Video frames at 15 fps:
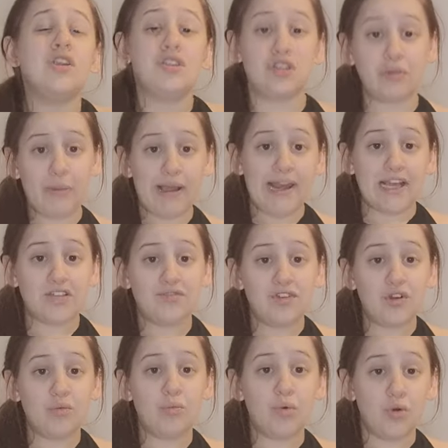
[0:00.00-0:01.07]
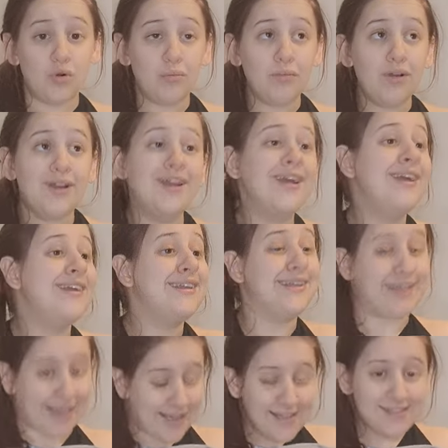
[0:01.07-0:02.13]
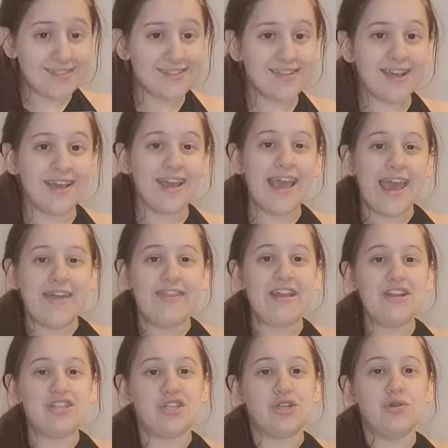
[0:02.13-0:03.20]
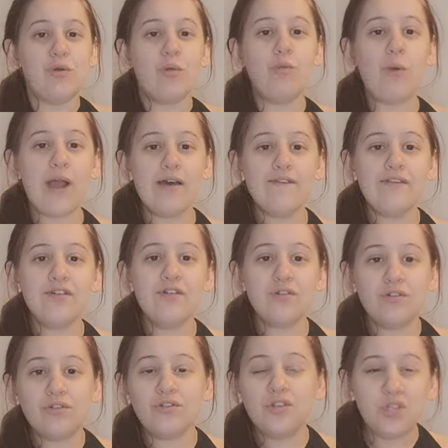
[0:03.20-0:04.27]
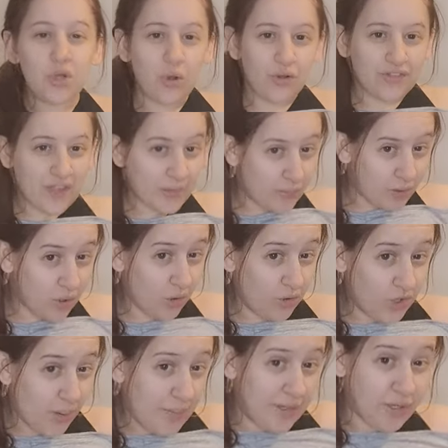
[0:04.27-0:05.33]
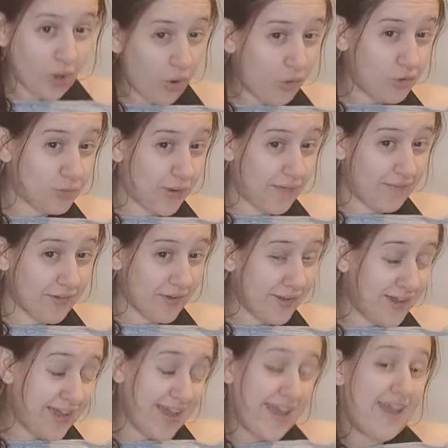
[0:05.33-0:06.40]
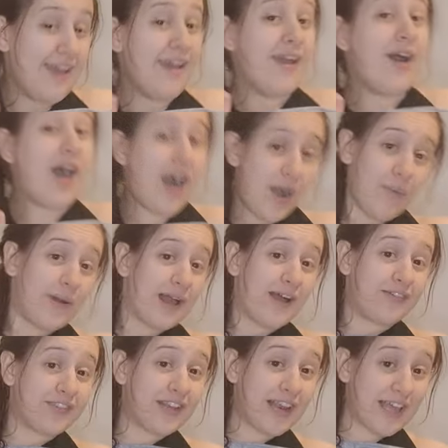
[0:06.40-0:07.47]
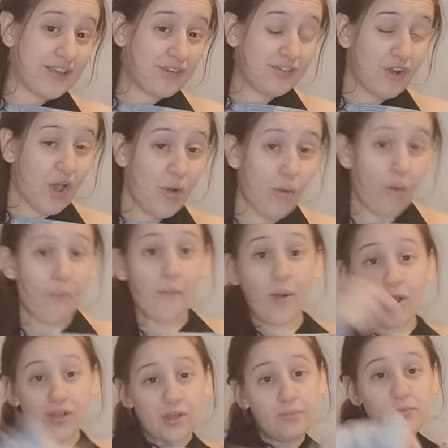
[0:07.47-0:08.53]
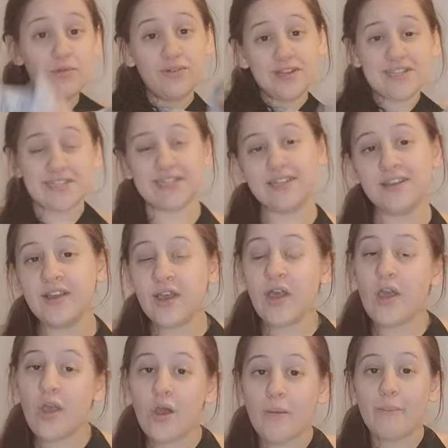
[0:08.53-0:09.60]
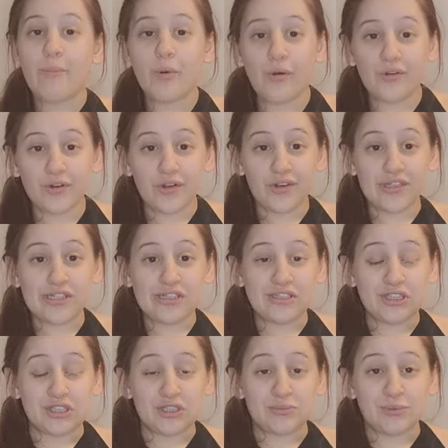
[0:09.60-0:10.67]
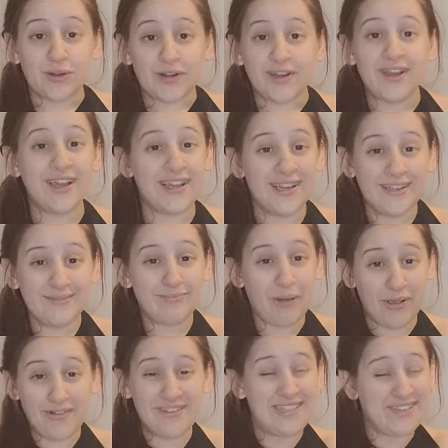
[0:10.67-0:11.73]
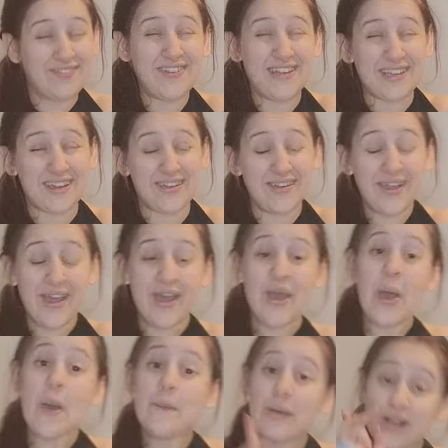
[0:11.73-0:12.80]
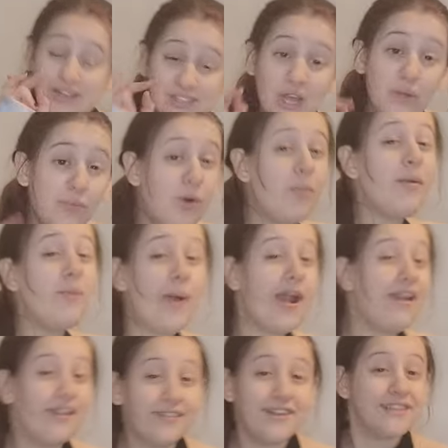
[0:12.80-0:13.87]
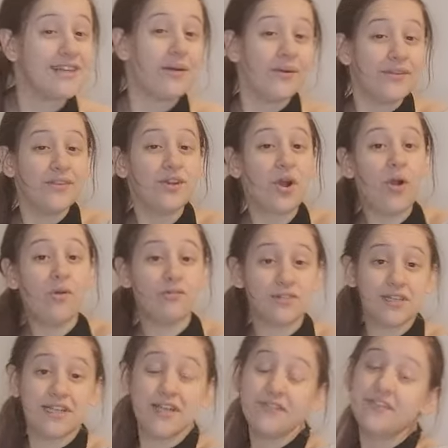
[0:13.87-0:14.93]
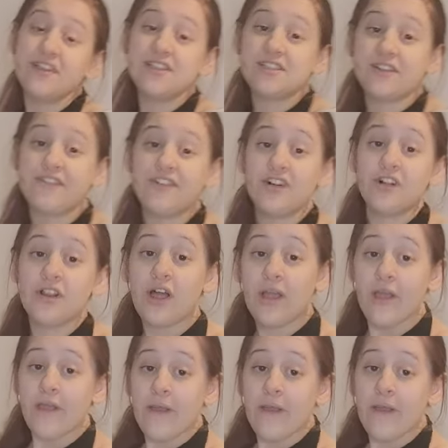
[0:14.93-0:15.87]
Do my legs feel warm? Yes. They do. Whether or not they will hold up in cold weather, I will have to let you know on my community board on YouTube when I post this video, because I will be wearing these out in the cold to give these the full